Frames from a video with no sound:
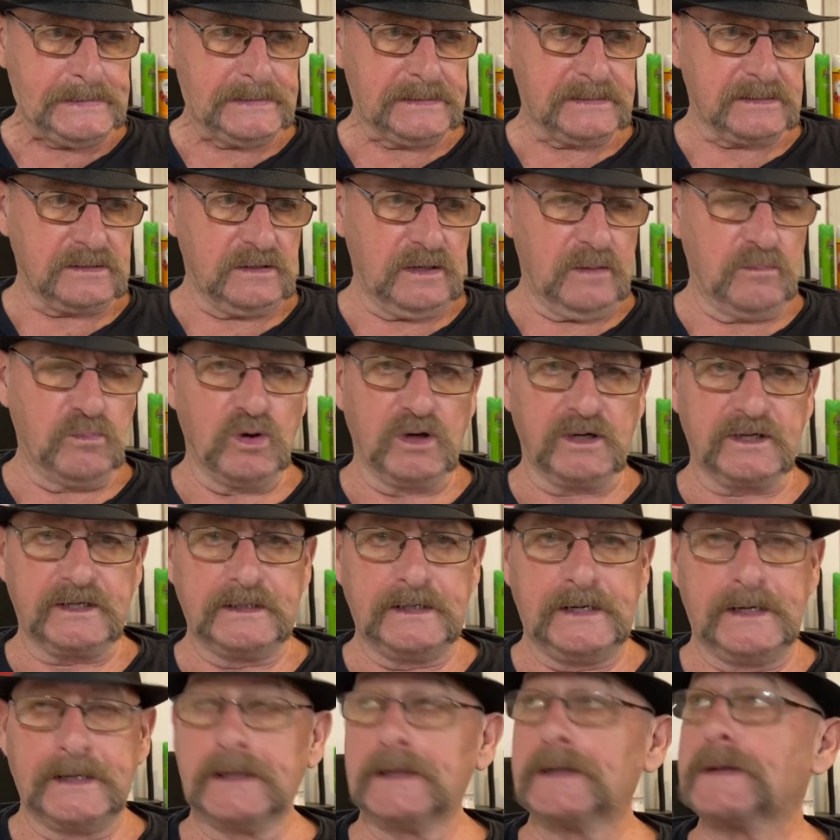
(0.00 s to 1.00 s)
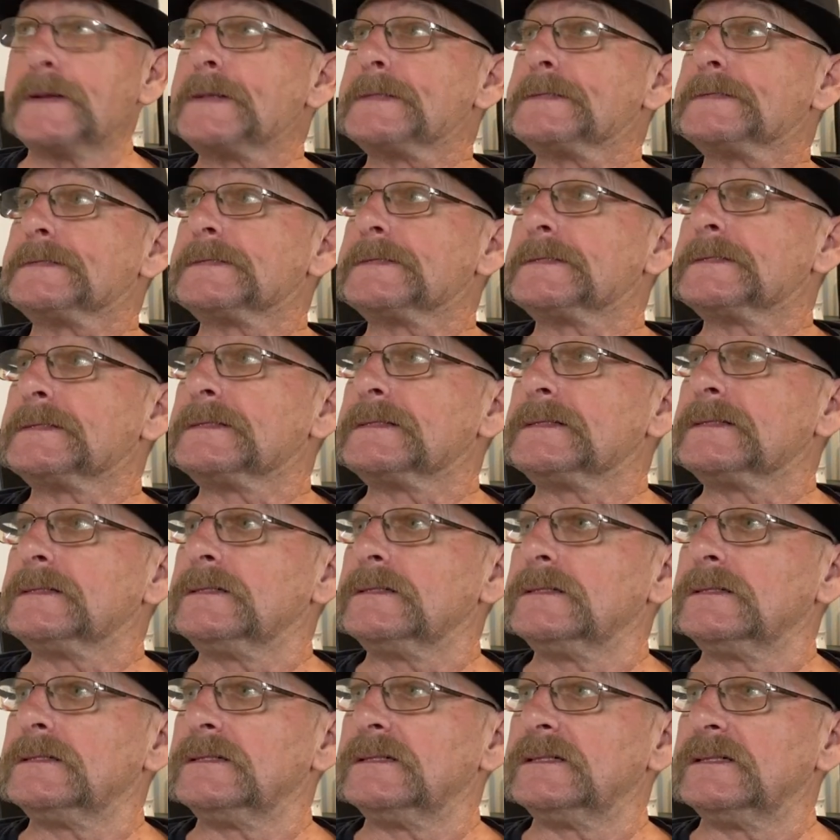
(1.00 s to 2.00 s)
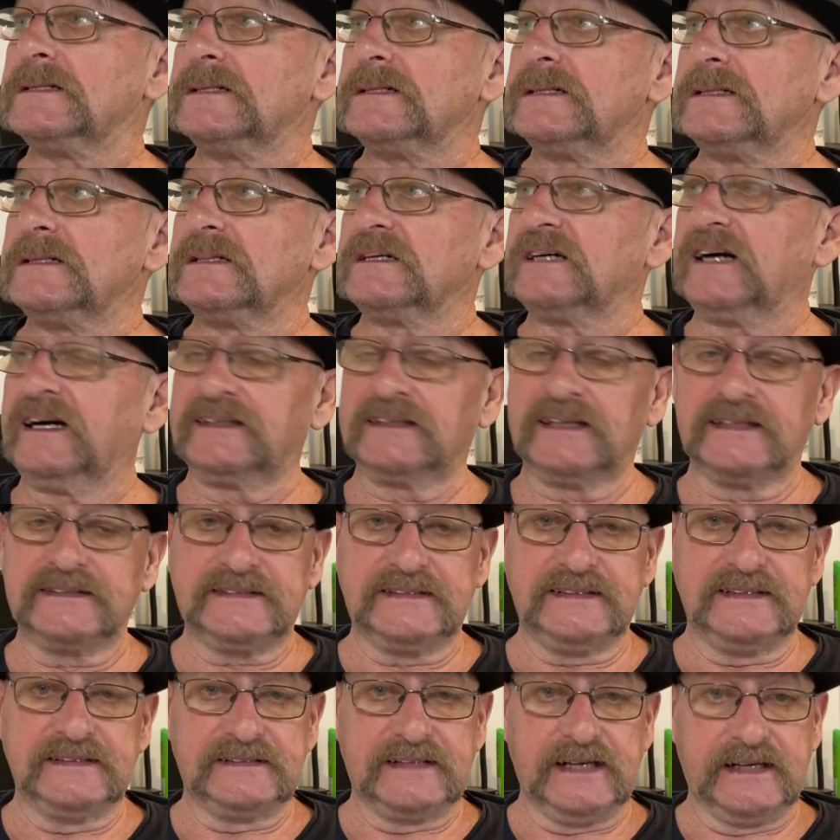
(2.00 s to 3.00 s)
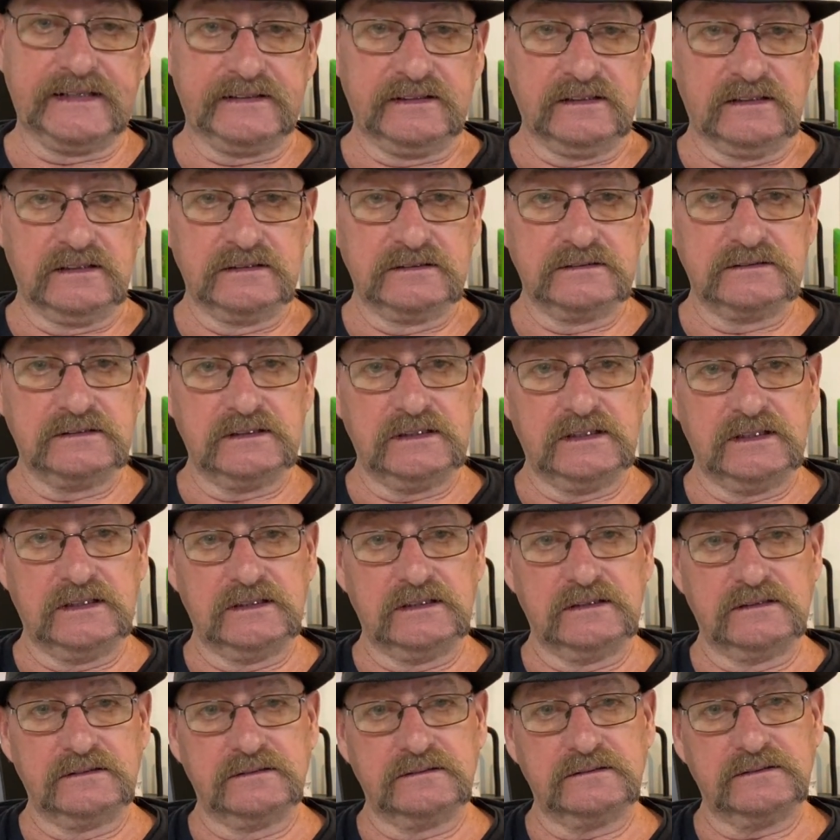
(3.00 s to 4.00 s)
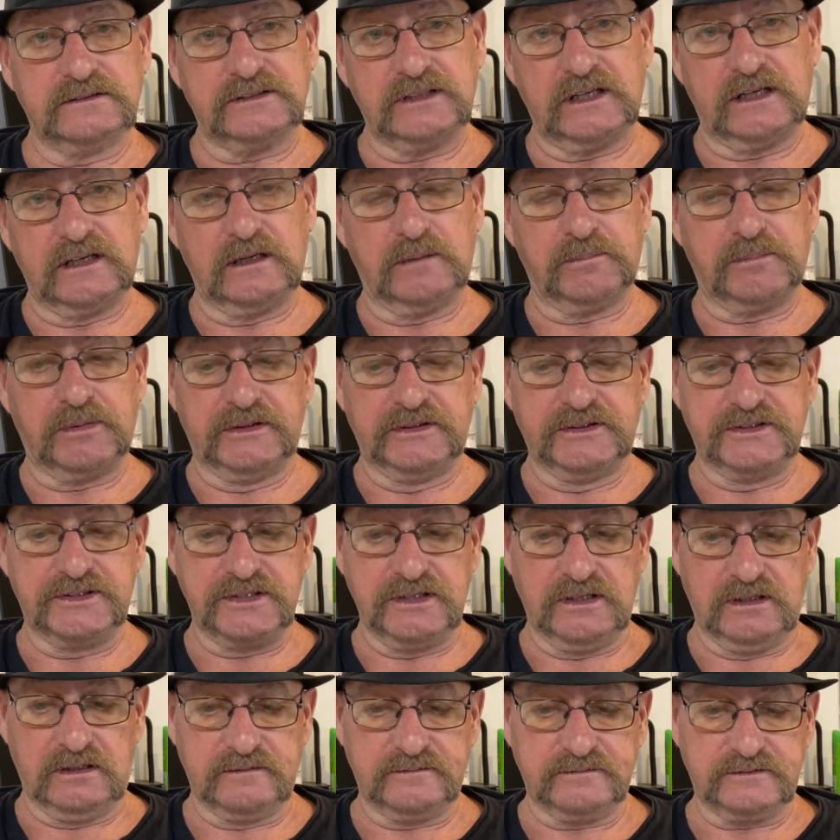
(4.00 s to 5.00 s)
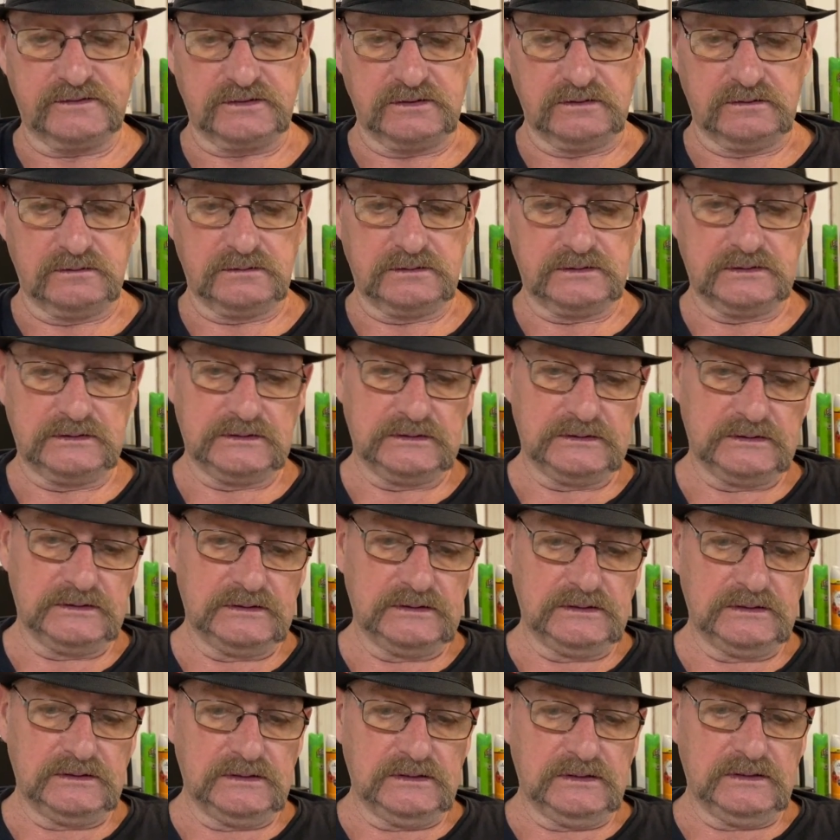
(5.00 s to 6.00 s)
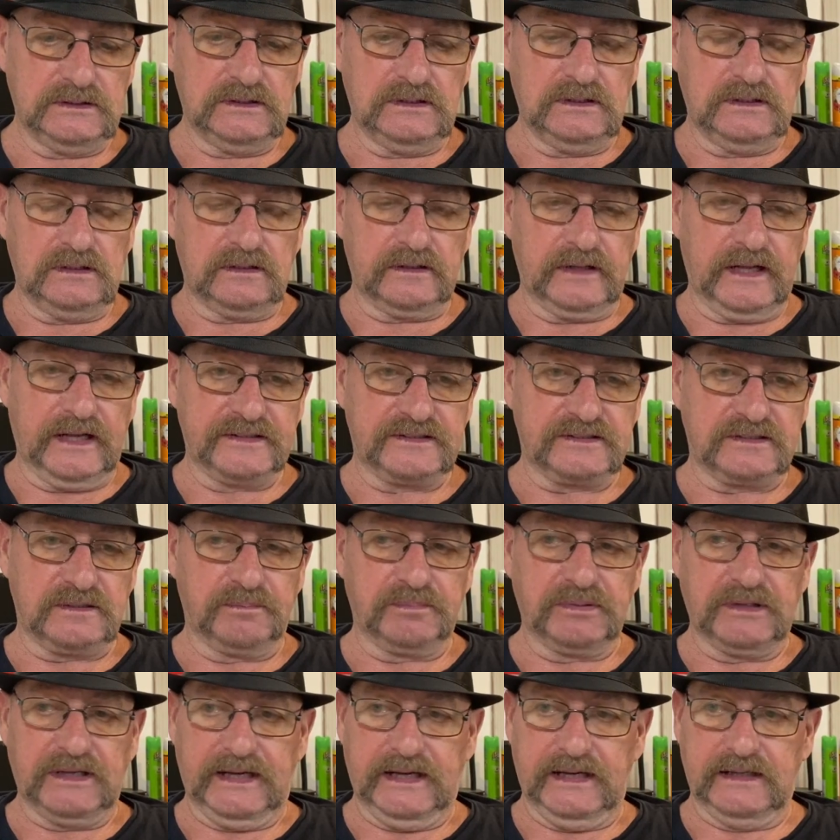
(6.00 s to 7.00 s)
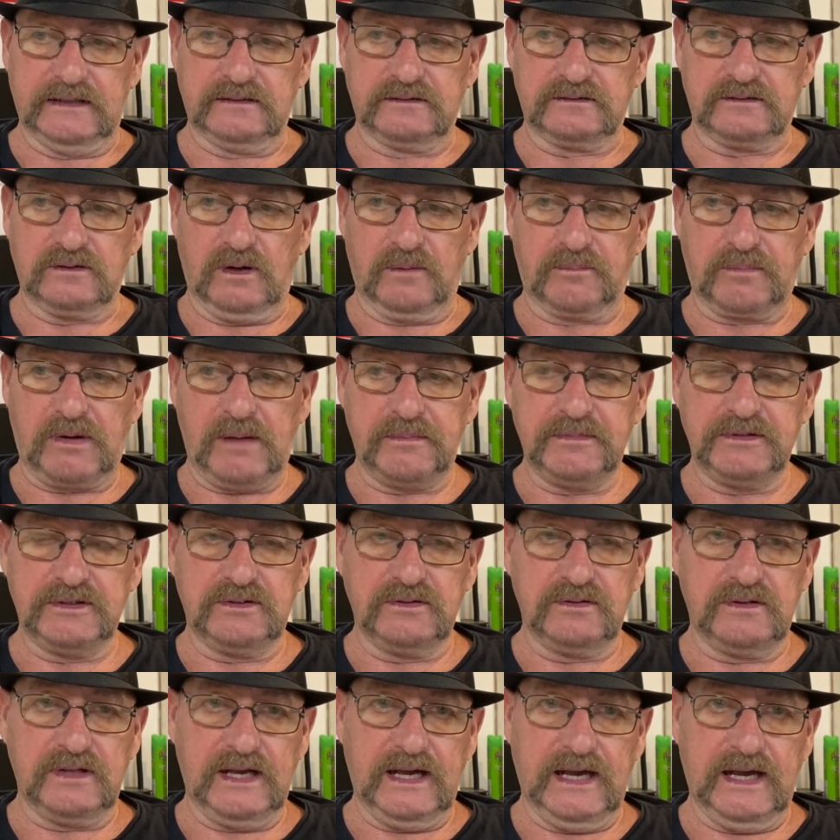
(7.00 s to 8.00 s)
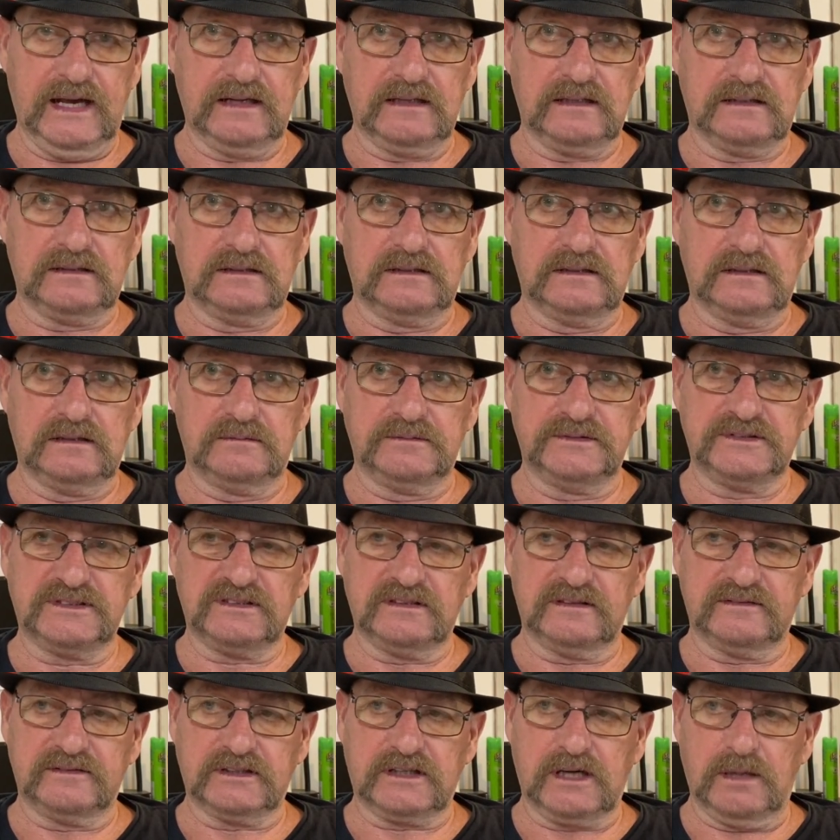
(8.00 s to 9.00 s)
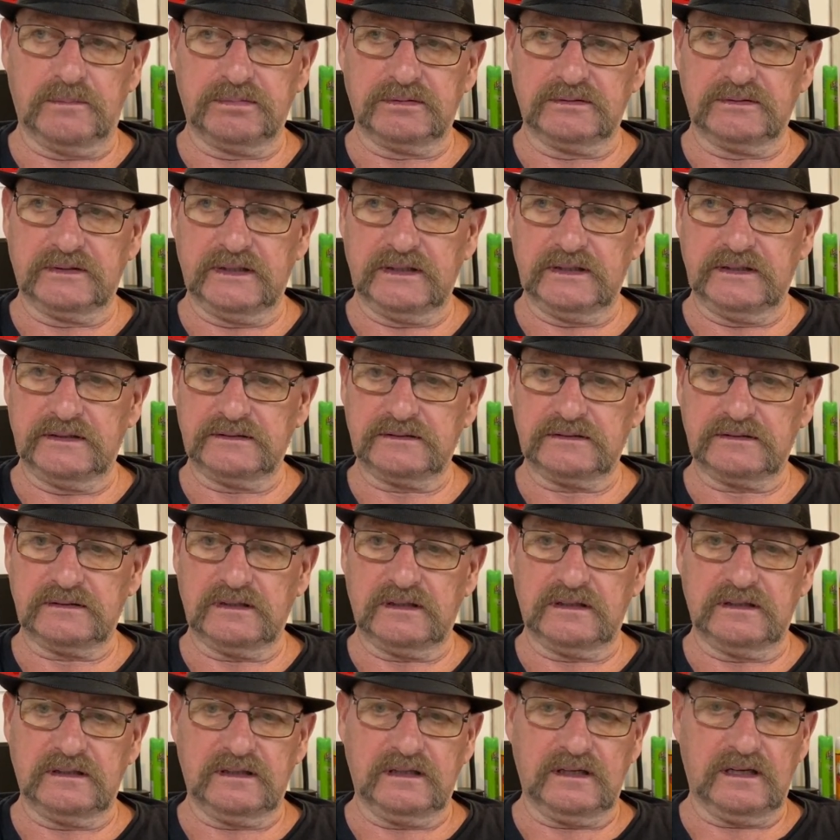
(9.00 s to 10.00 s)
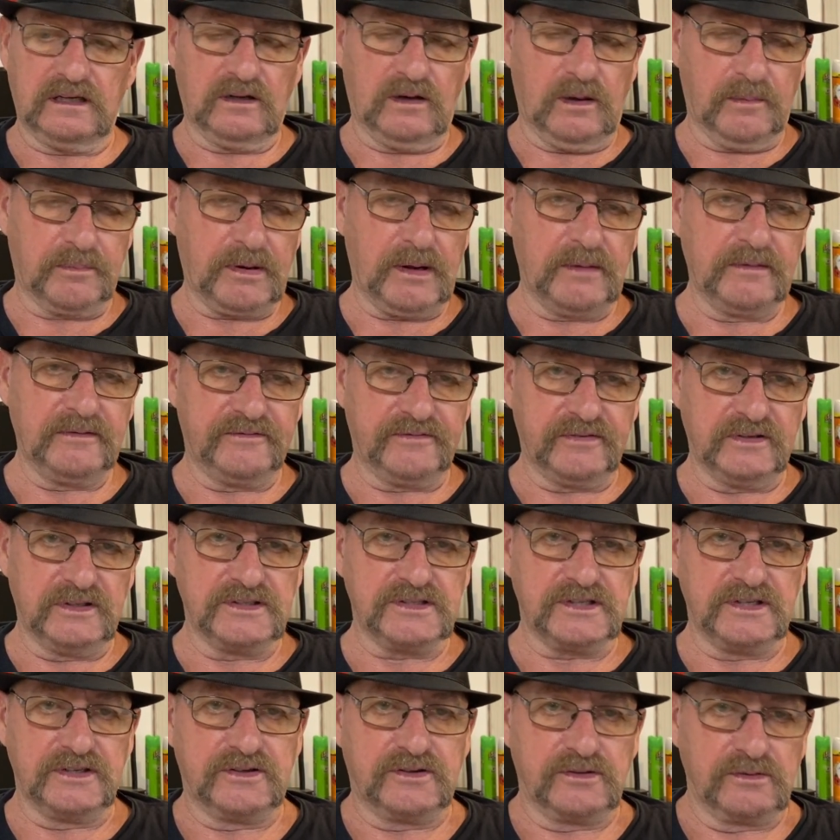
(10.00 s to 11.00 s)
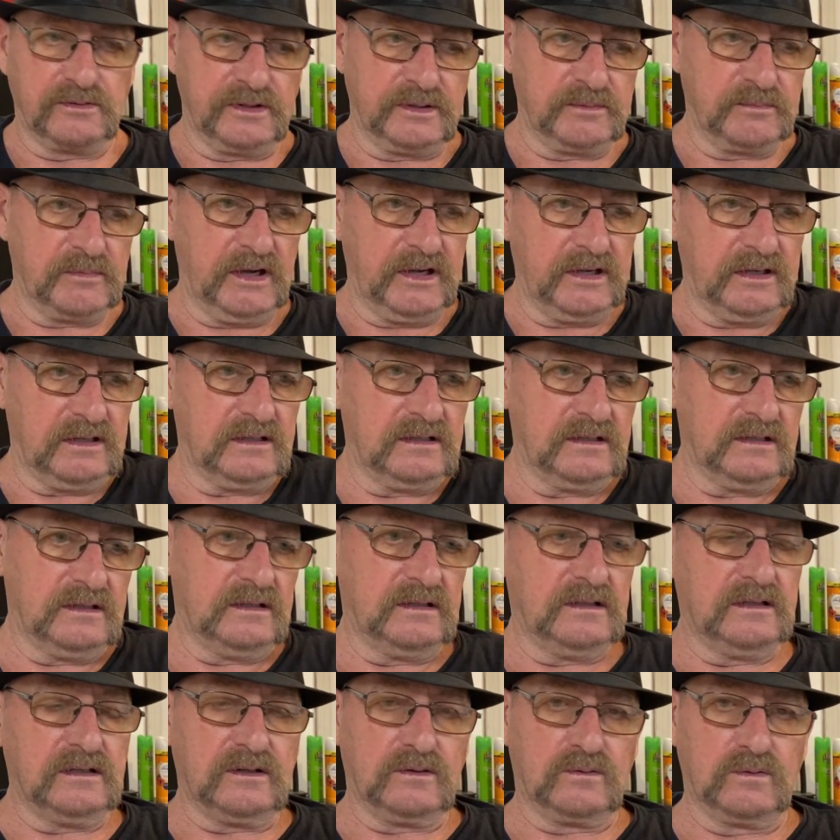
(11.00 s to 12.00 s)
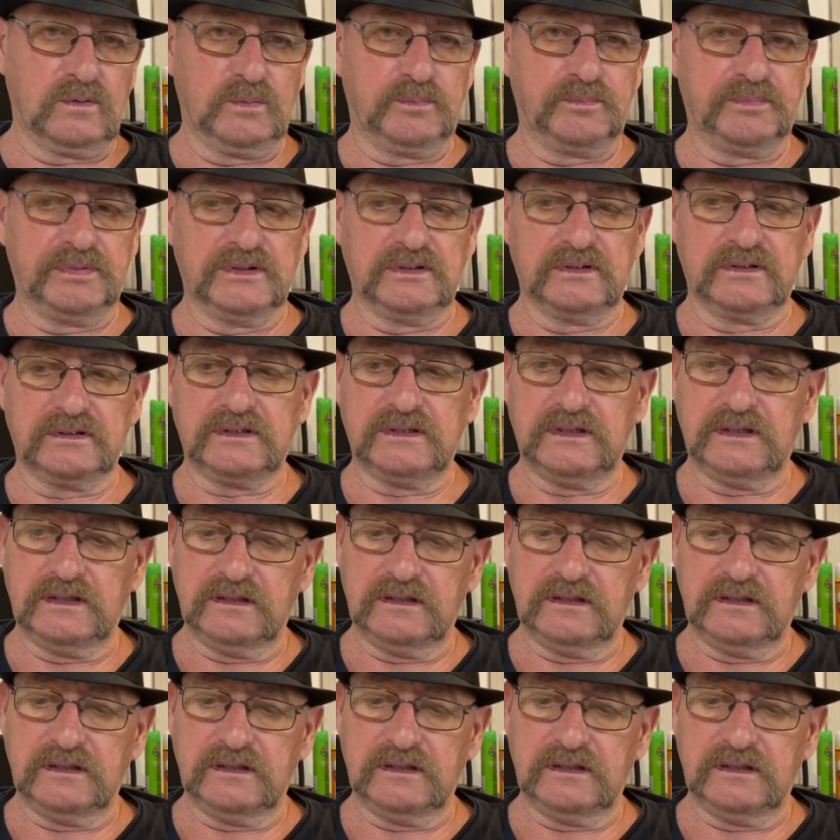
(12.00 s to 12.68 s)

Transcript: So I'm working on it. I'd like to get that done and set it up on the shelf. So that's the plan. So I'll probably do that. I still have a couple days, and I'll probably finish it during my group build.